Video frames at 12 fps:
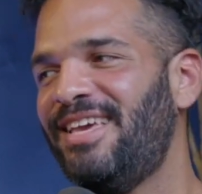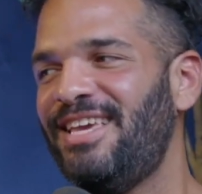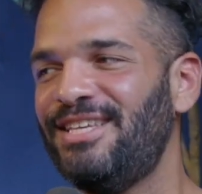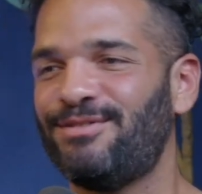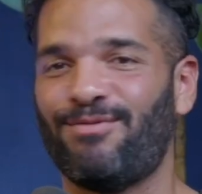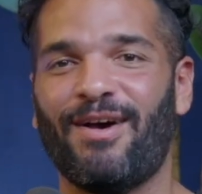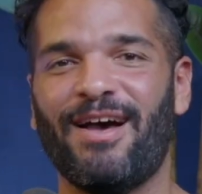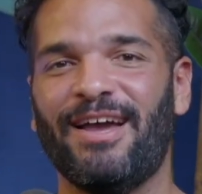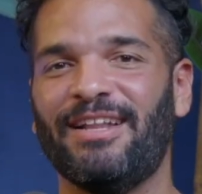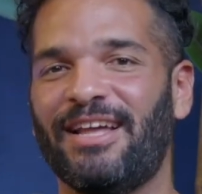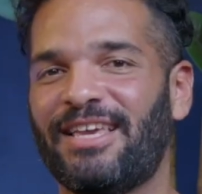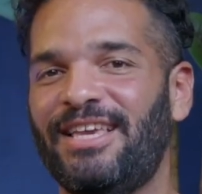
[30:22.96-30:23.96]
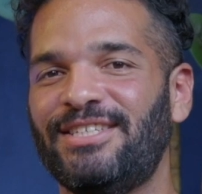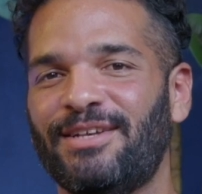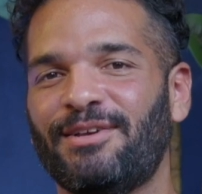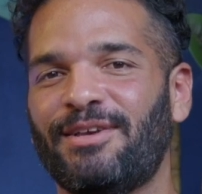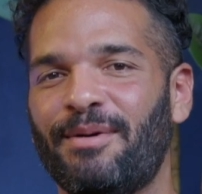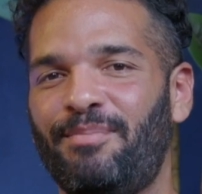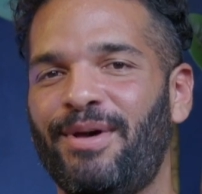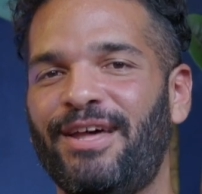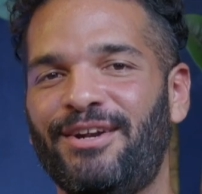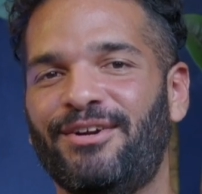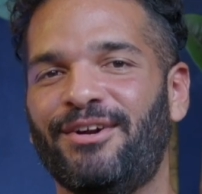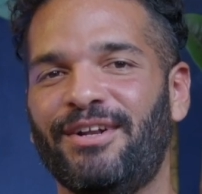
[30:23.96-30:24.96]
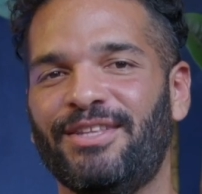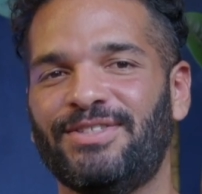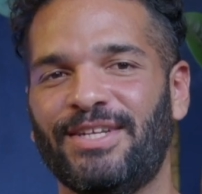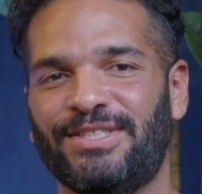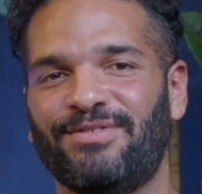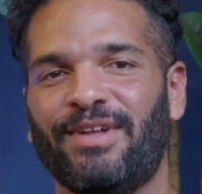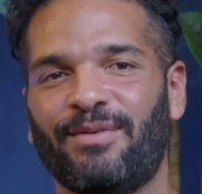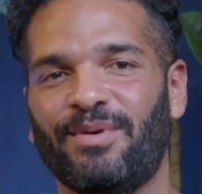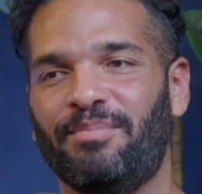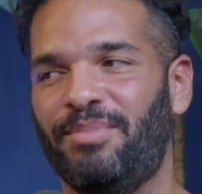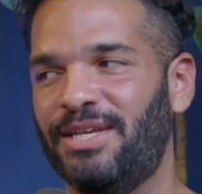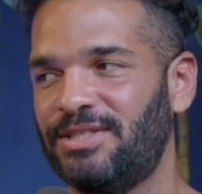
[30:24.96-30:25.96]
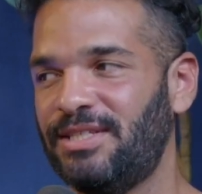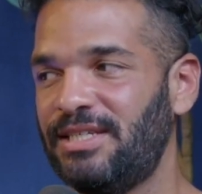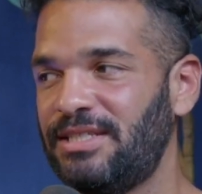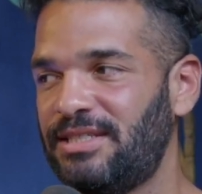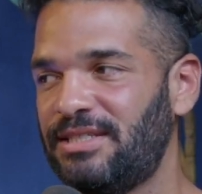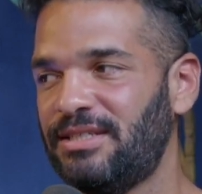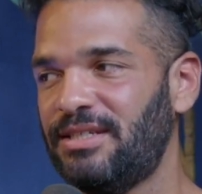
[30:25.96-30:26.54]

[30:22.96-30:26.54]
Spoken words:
he's fine. Like he's a competitor in the sense of like with business,